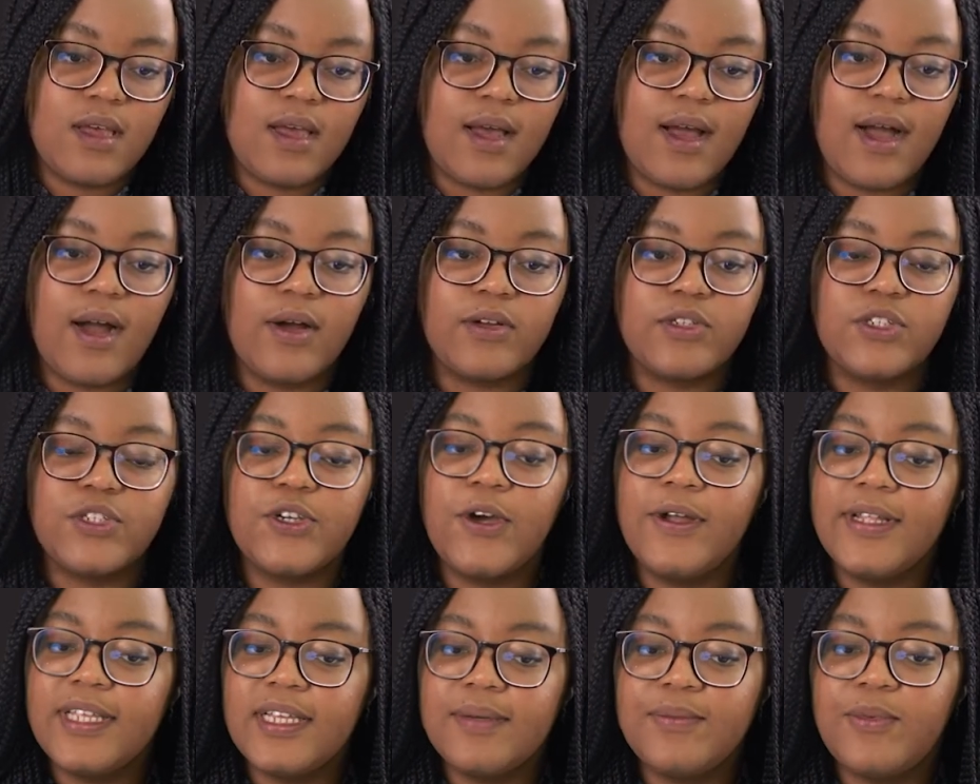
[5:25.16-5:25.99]
our
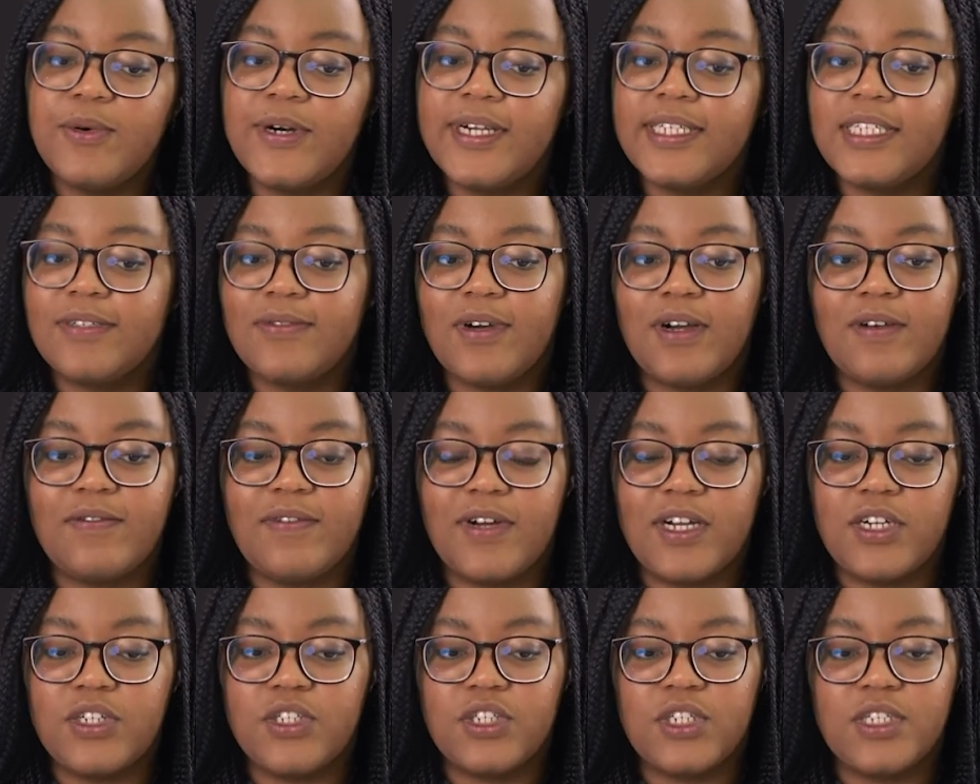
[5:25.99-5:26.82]
turning point of our
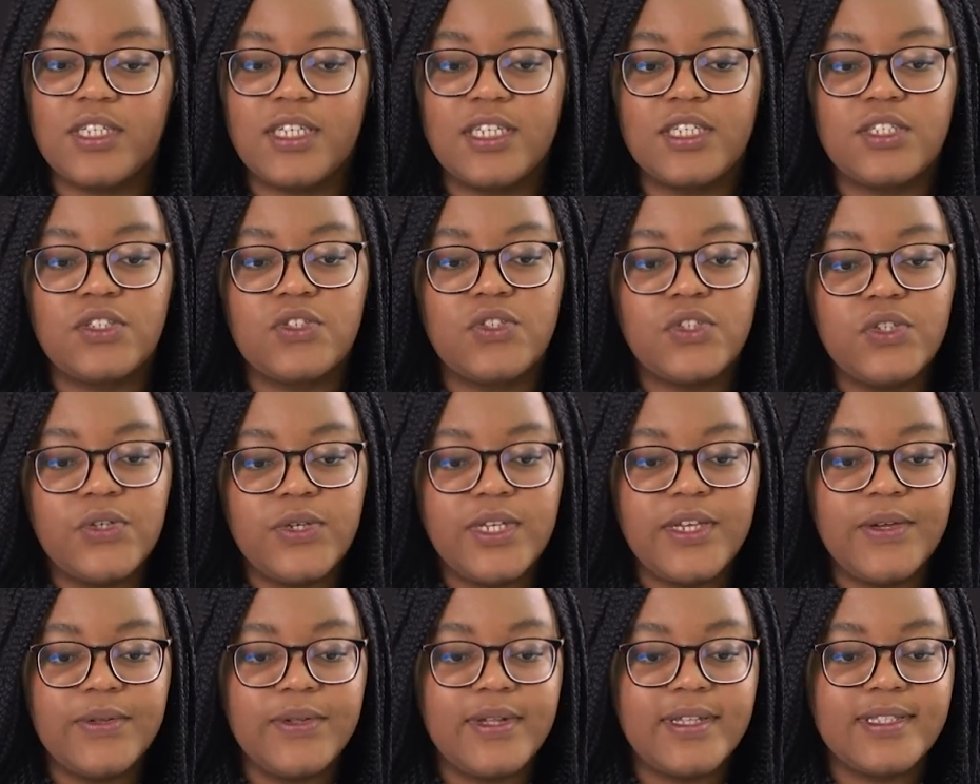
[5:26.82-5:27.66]
function is 2
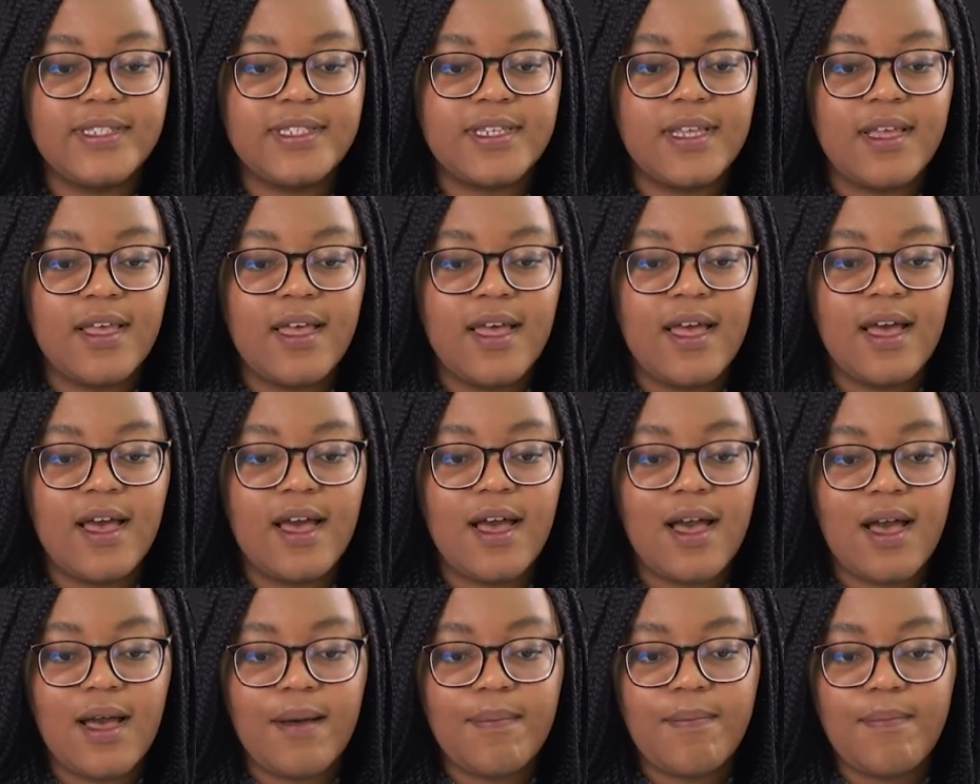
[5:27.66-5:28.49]
units
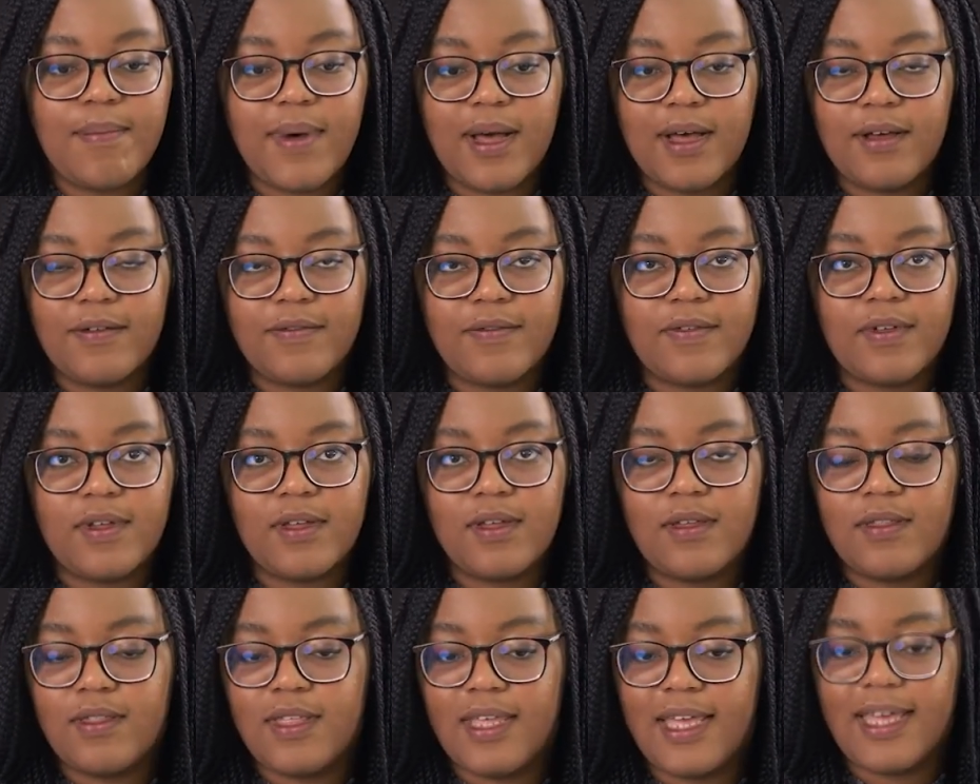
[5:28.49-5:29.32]
above
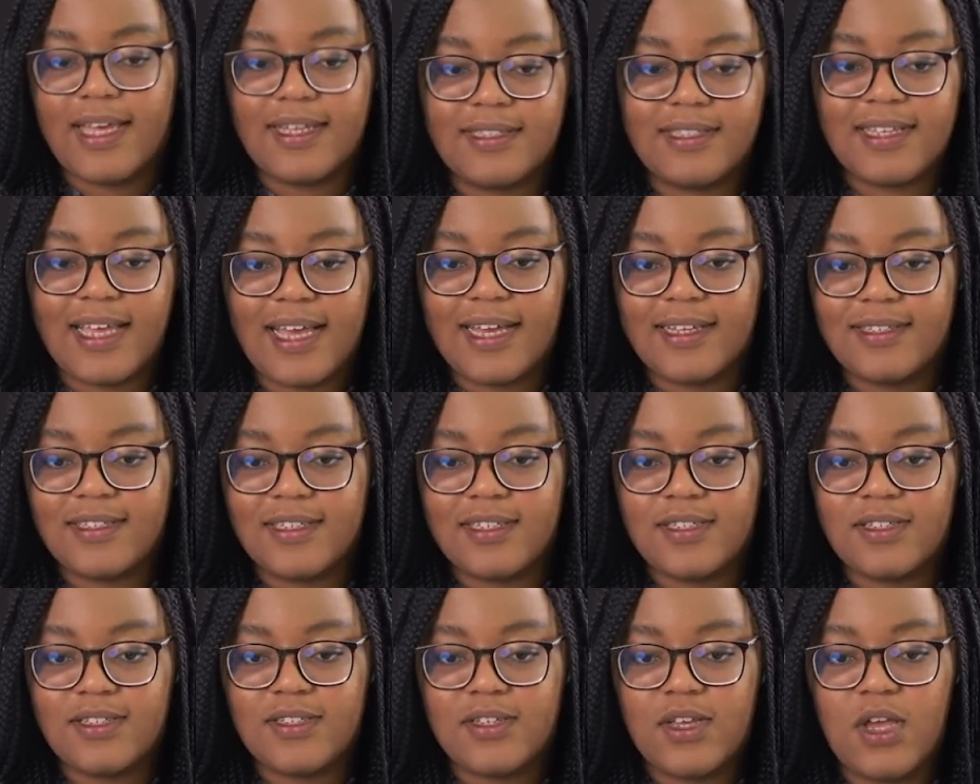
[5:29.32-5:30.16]
the
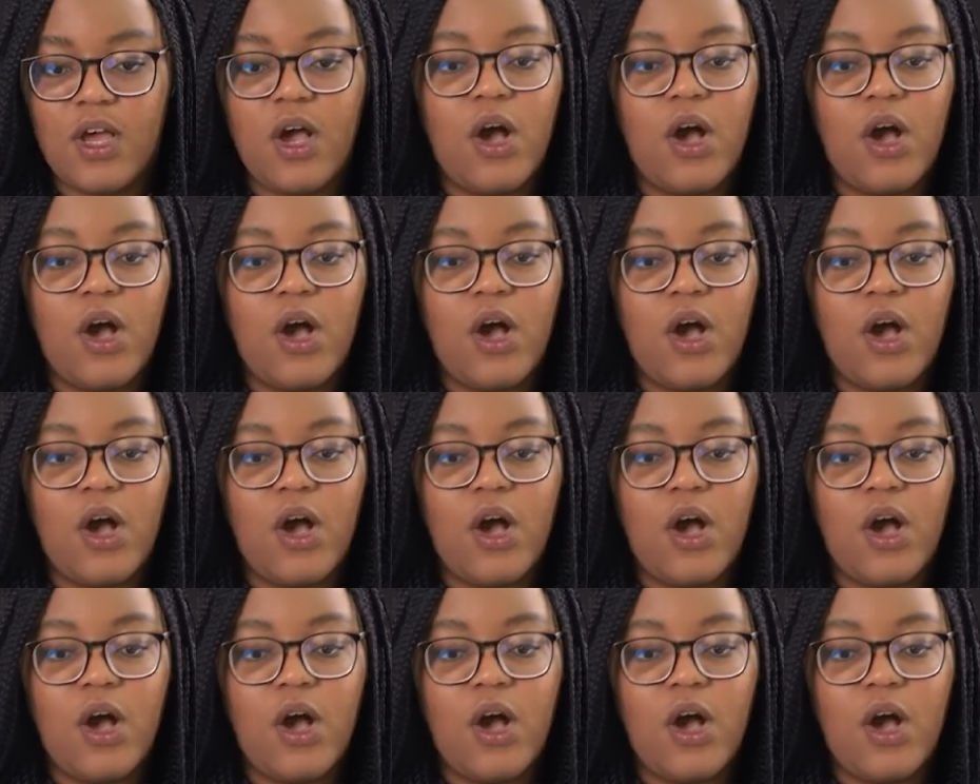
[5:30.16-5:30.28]
x-axis.